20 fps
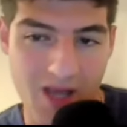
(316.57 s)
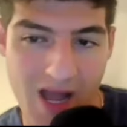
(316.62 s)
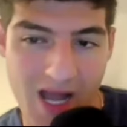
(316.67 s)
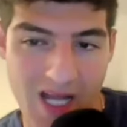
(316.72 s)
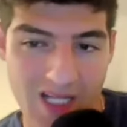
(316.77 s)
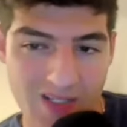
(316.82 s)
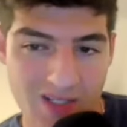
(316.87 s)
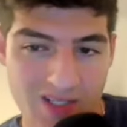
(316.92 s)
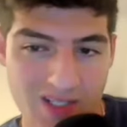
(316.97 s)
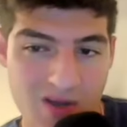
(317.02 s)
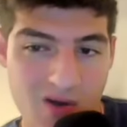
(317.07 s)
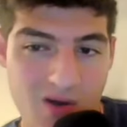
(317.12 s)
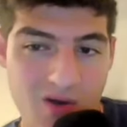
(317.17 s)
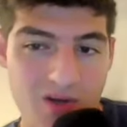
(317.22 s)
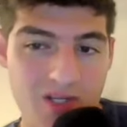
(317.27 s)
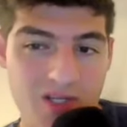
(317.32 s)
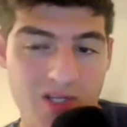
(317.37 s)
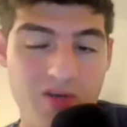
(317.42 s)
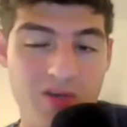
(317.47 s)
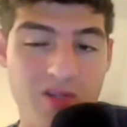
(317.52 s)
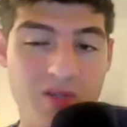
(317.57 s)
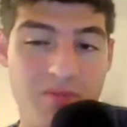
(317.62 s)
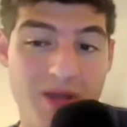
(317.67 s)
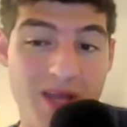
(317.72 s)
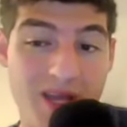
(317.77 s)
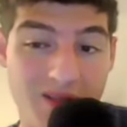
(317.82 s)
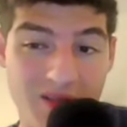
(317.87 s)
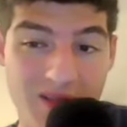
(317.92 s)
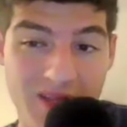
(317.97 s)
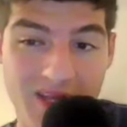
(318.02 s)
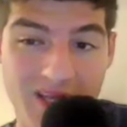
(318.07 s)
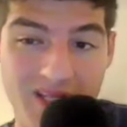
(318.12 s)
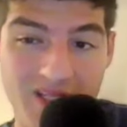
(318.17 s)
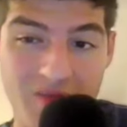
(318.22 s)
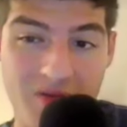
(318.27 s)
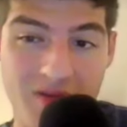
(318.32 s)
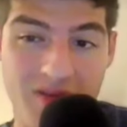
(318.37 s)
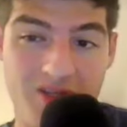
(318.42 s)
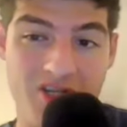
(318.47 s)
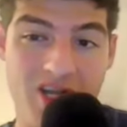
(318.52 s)
guys, let's go to the big leagues
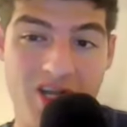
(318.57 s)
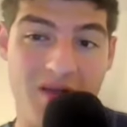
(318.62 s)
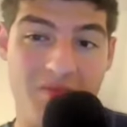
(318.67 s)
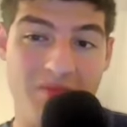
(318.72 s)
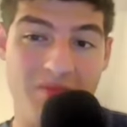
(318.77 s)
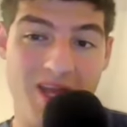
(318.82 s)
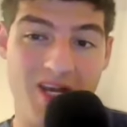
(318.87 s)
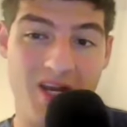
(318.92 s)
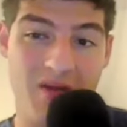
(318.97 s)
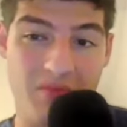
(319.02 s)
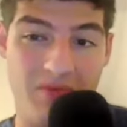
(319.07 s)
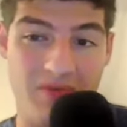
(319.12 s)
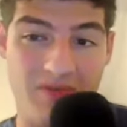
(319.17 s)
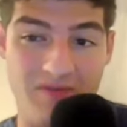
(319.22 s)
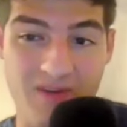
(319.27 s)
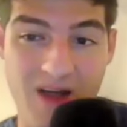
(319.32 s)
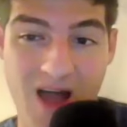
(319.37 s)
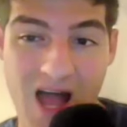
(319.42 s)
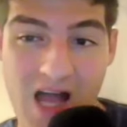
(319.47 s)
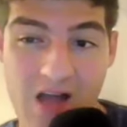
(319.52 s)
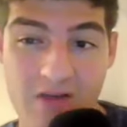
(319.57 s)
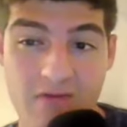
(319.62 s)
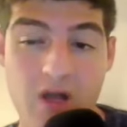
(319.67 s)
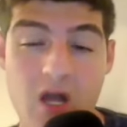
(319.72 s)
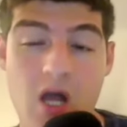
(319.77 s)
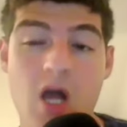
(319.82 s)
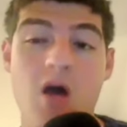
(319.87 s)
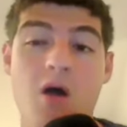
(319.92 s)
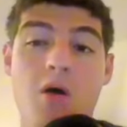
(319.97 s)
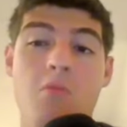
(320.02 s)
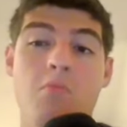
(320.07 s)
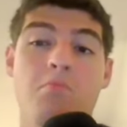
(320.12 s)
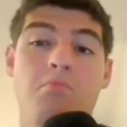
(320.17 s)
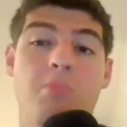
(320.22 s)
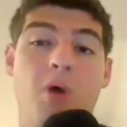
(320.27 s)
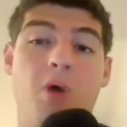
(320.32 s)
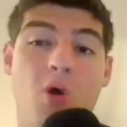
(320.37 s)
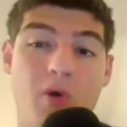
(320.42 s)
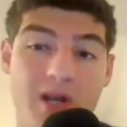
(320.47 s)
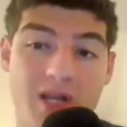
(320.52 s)
with checkmate number 5,
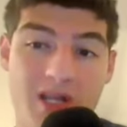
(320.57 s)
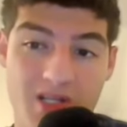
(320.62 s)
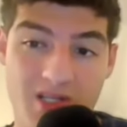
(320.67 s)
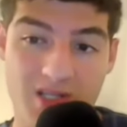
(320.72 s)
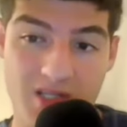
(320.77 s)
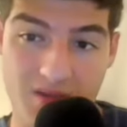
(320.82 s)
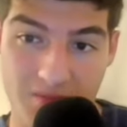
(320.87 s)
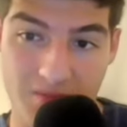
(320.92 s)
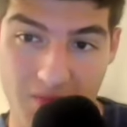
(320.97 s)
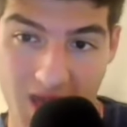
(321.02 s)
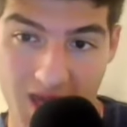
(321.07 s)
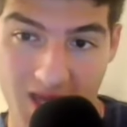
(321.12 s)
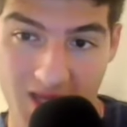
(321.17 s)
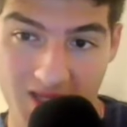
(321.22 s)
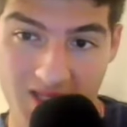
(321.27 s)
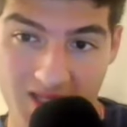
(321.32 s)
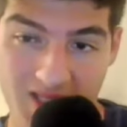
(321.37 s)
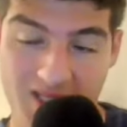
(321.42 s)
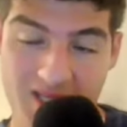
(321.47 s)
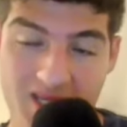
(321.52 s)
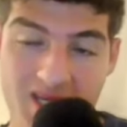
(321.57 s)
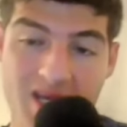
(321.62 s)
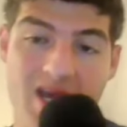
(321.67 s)
Bodens Mate.